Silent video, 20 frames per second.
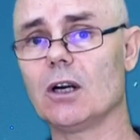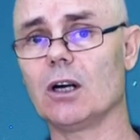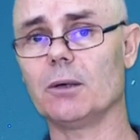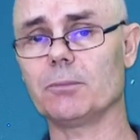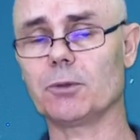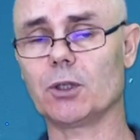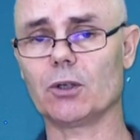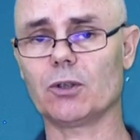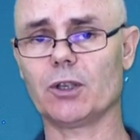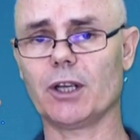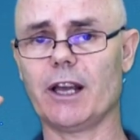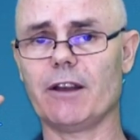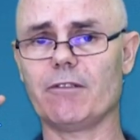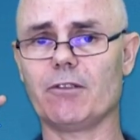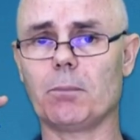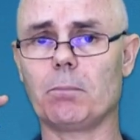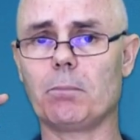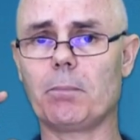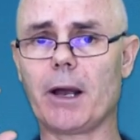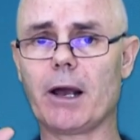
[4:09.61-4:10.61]
I'm going to have
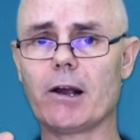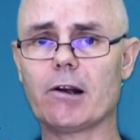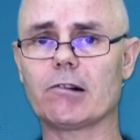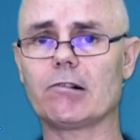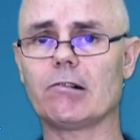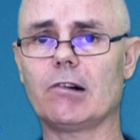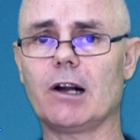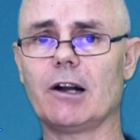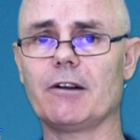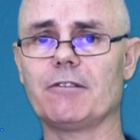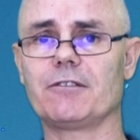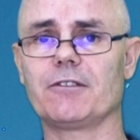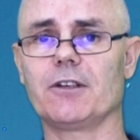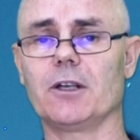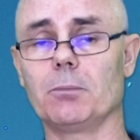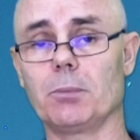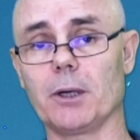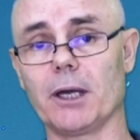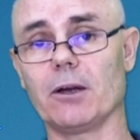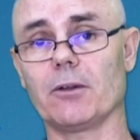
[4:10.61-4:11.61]
a paragraph
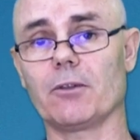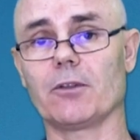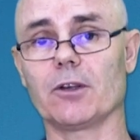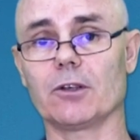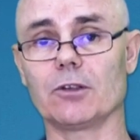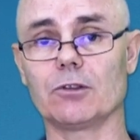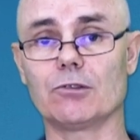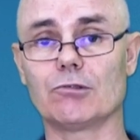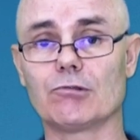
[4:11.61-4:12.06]
about the